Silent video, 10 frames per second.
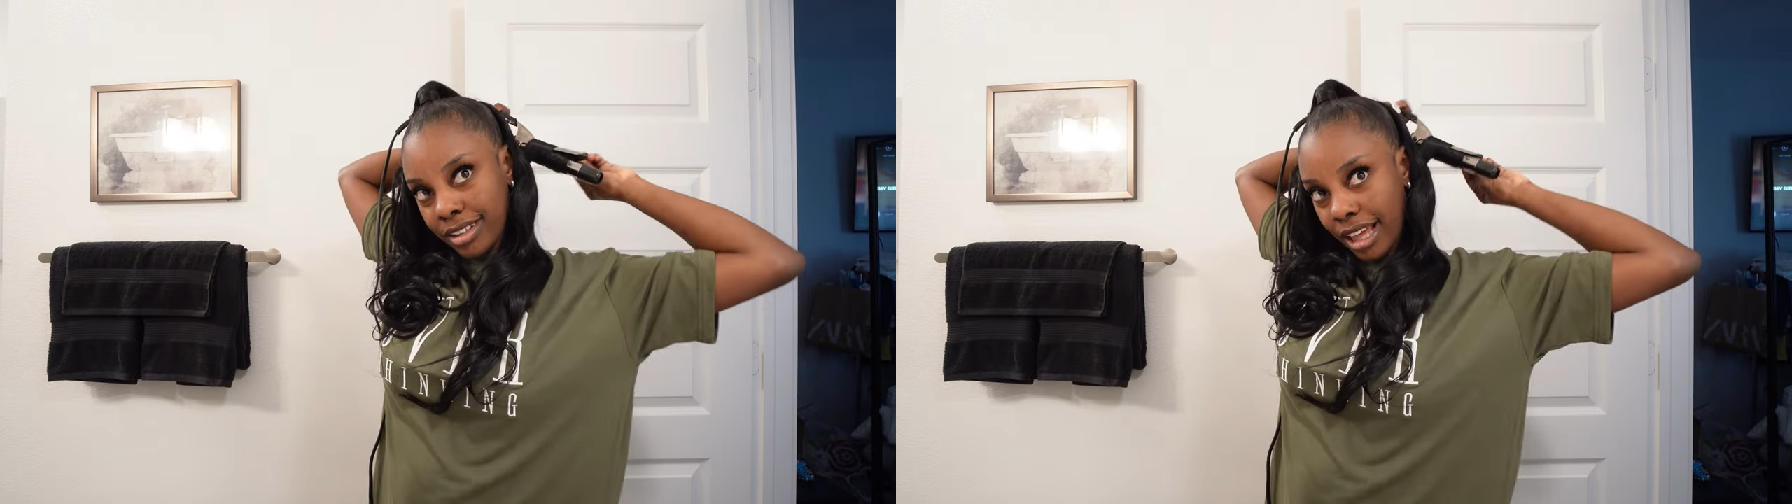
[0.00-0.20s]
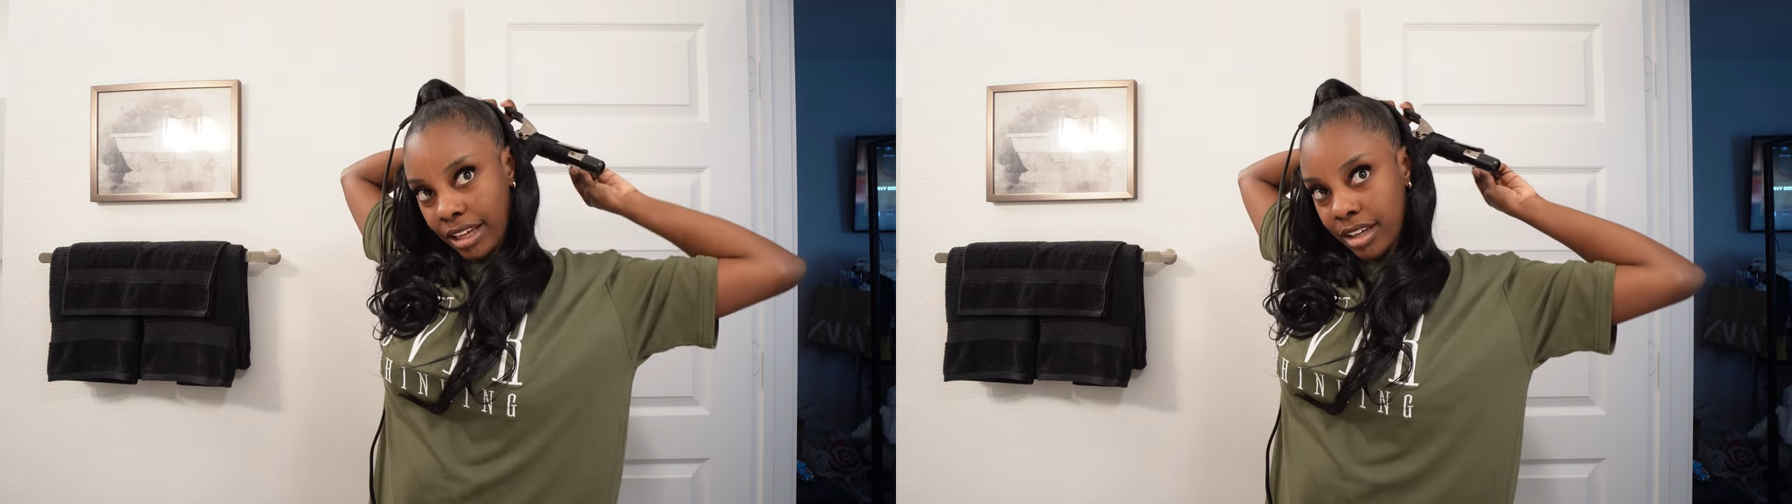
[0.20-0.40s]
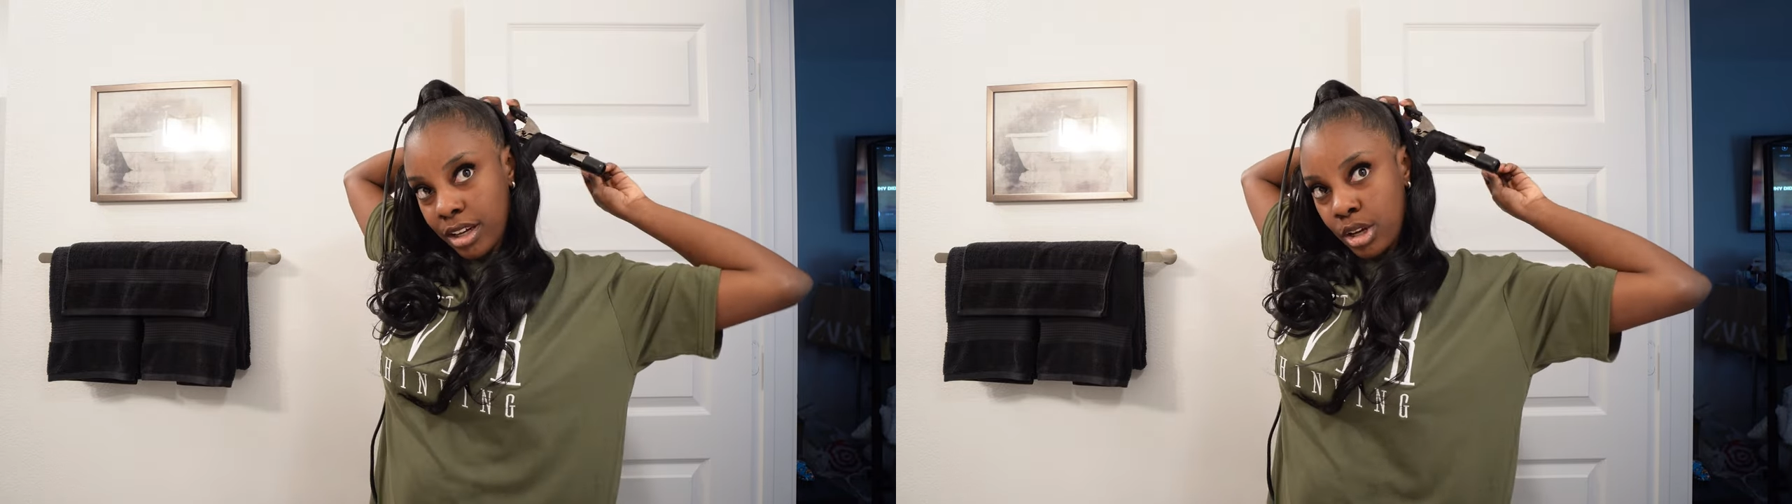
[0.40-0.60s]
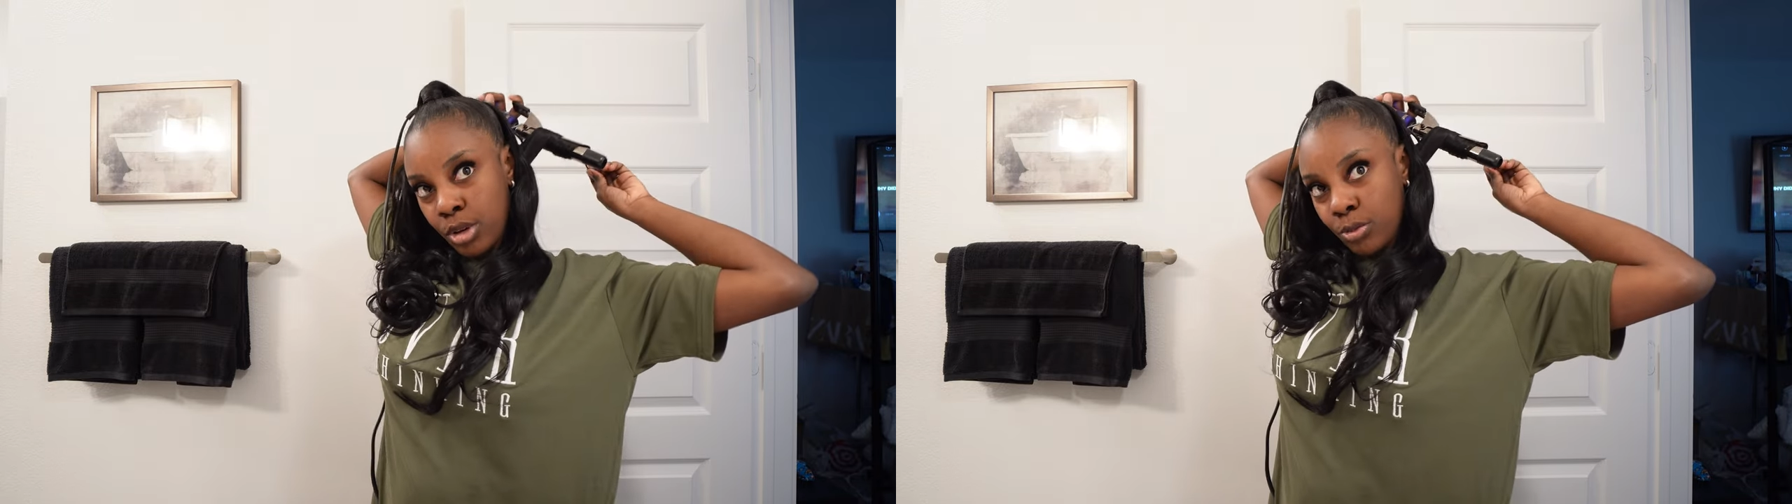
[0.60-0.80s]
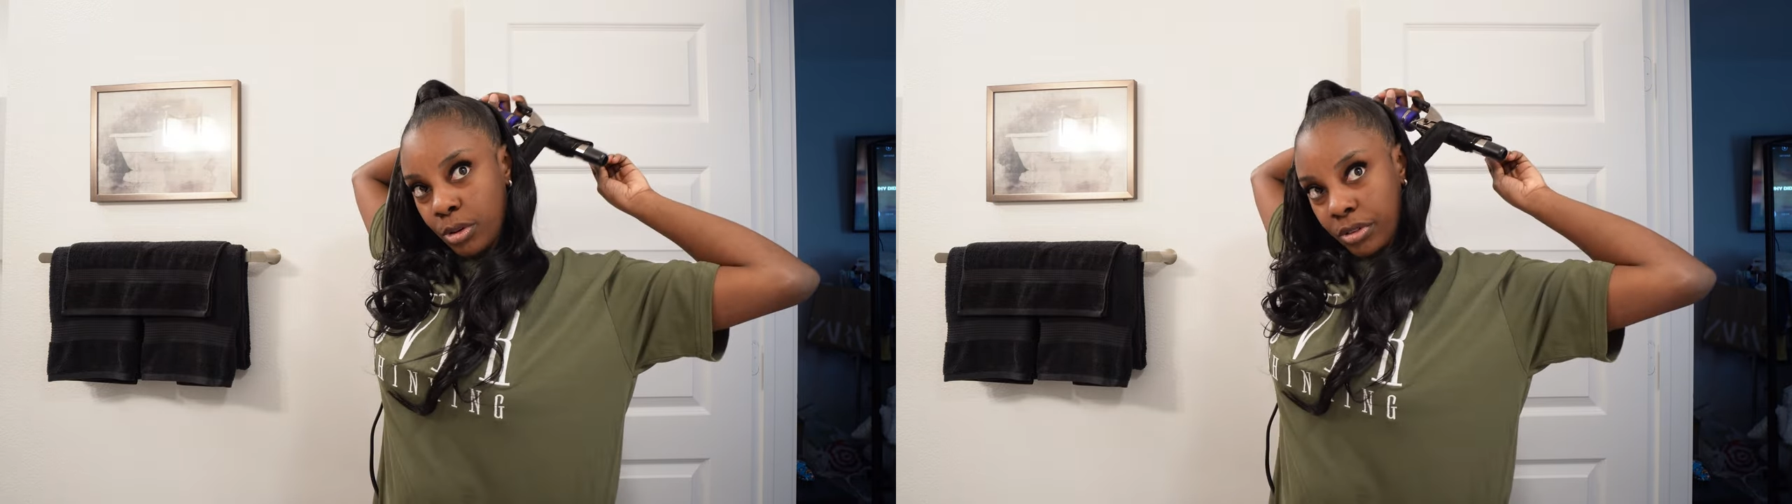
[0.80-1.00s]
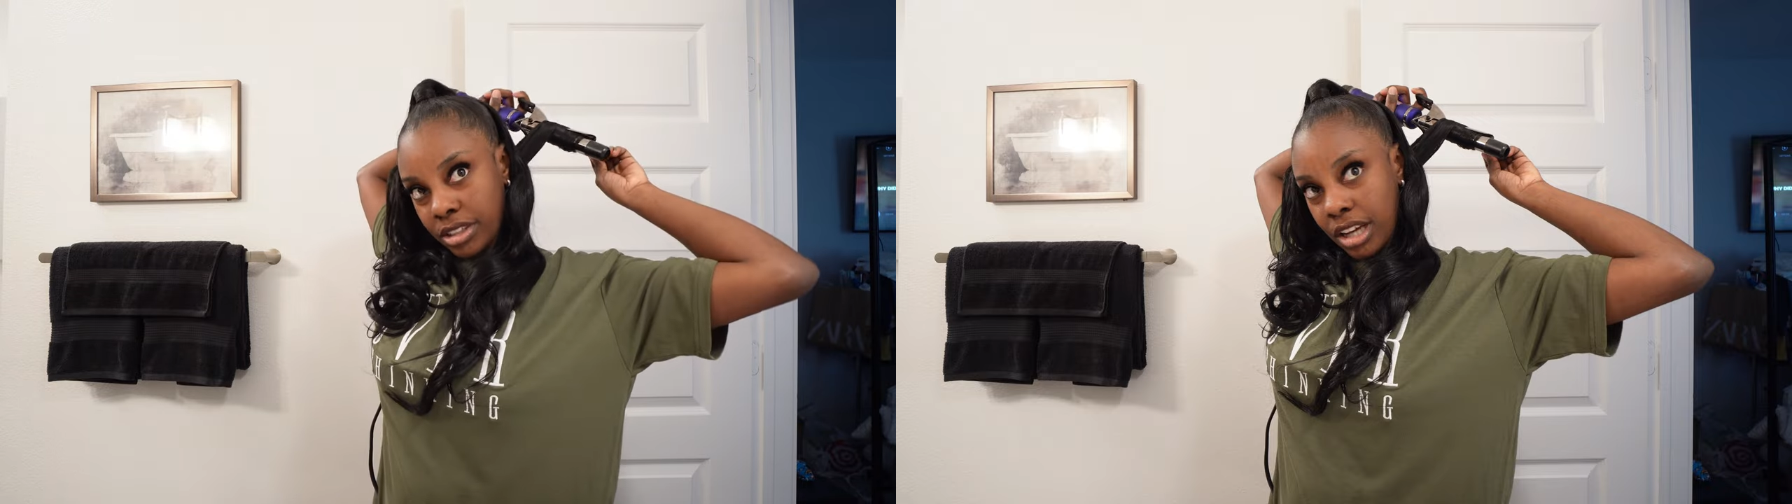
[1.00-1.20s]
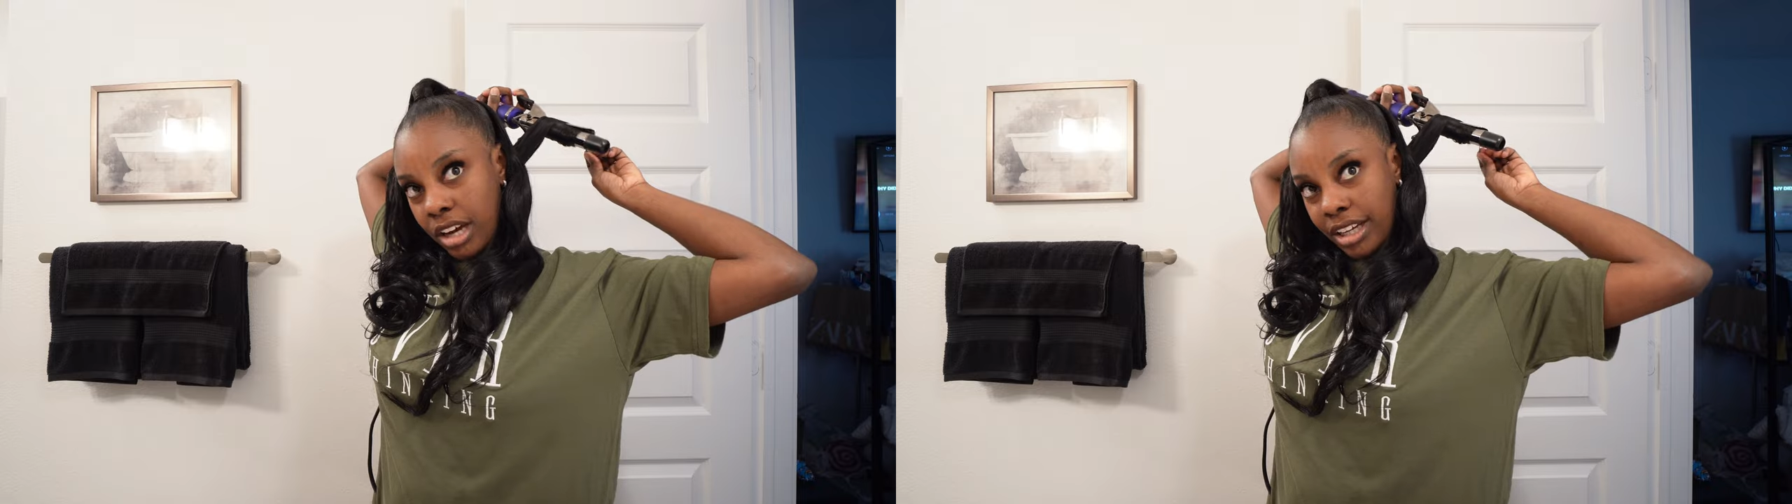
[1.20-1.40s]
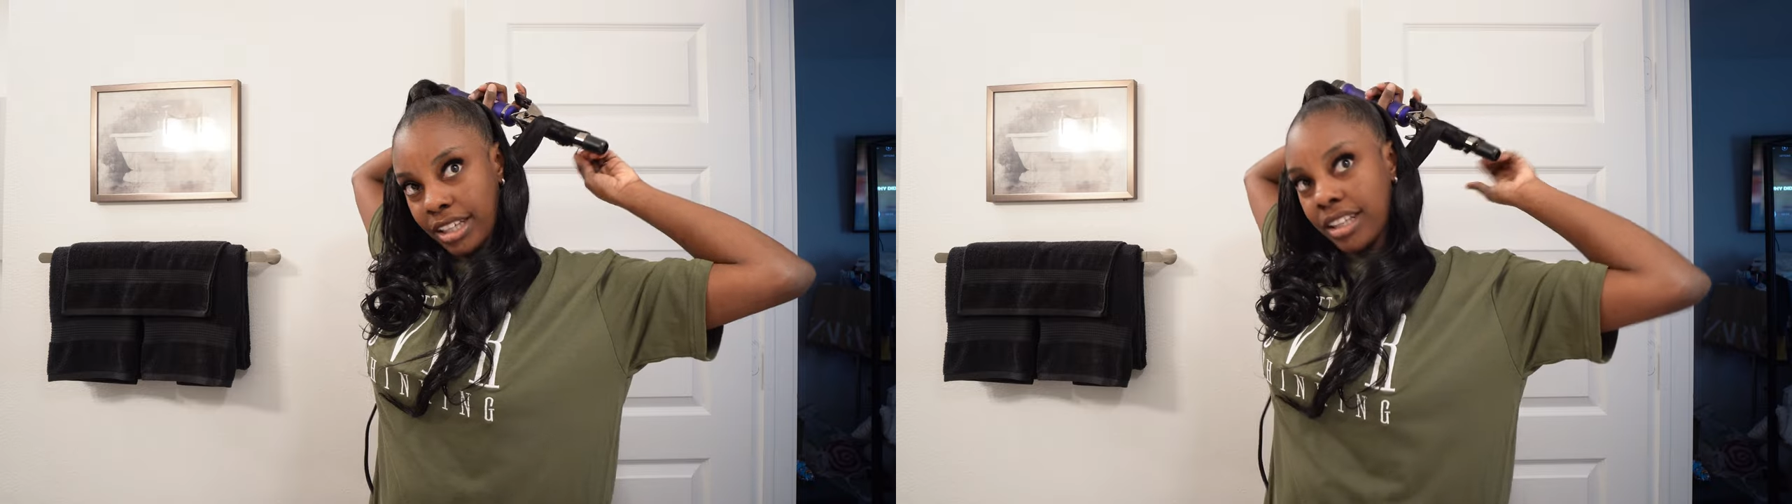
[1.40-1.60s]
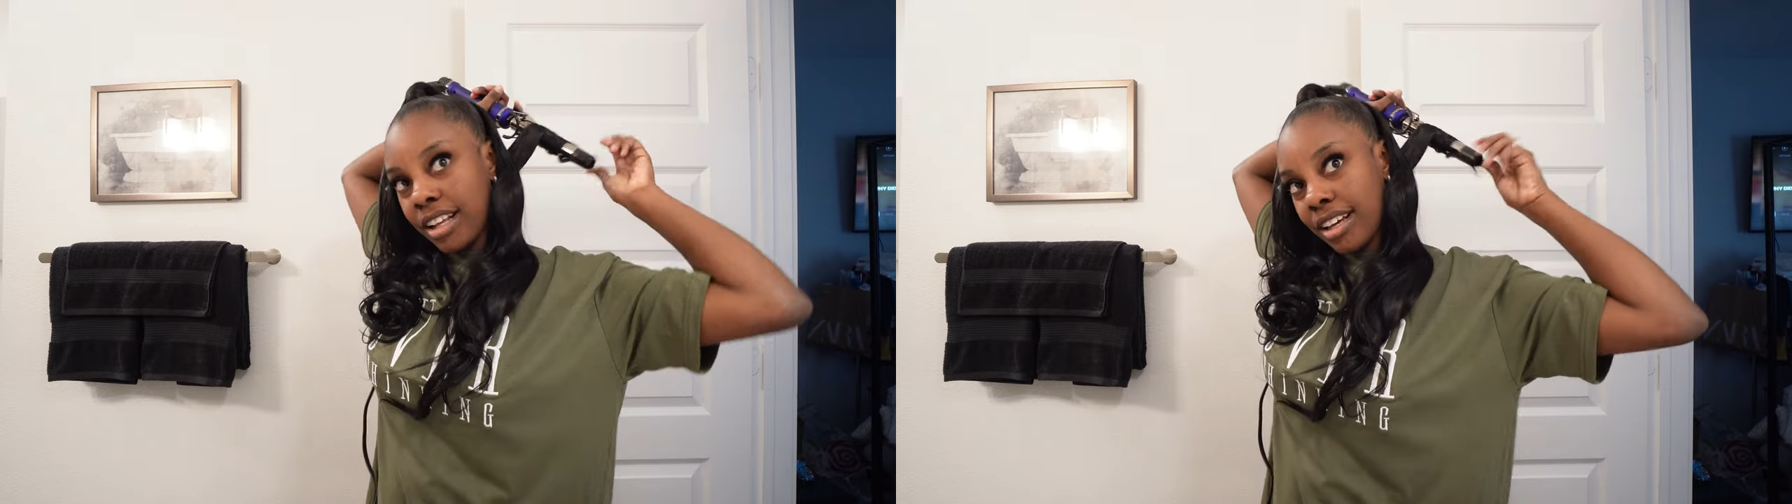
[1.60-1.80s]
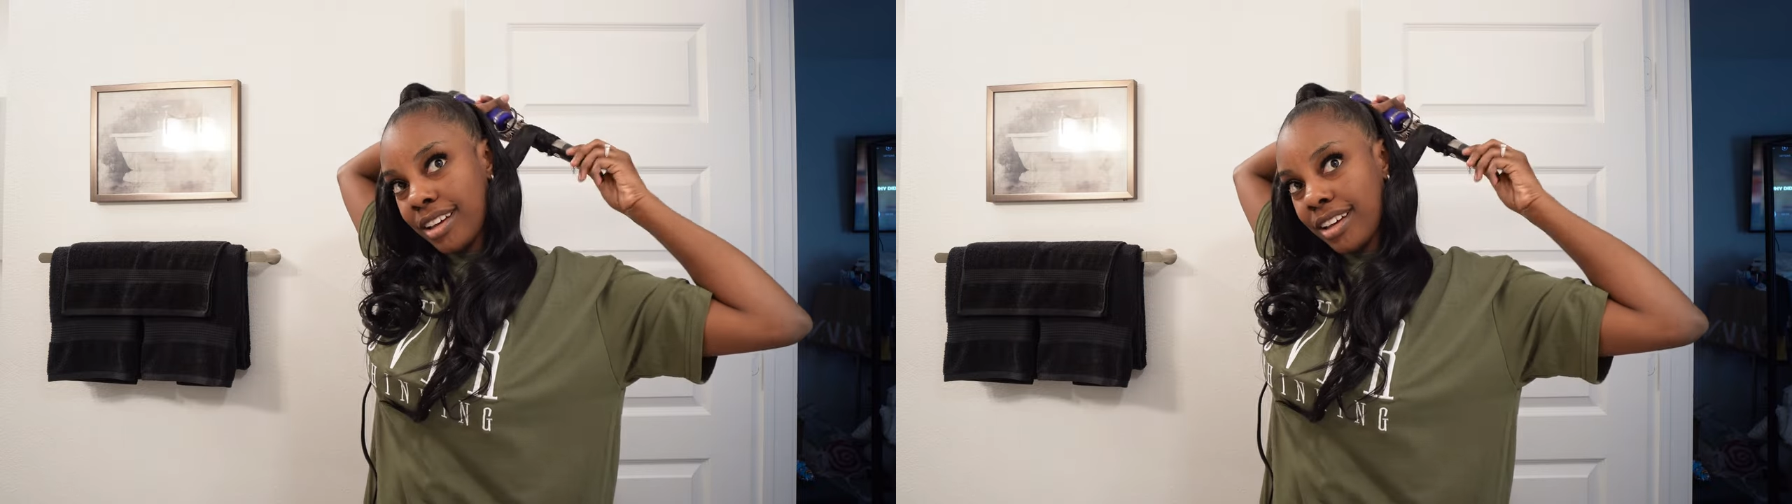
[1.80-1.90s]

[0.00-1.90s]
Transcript: like when we're talking.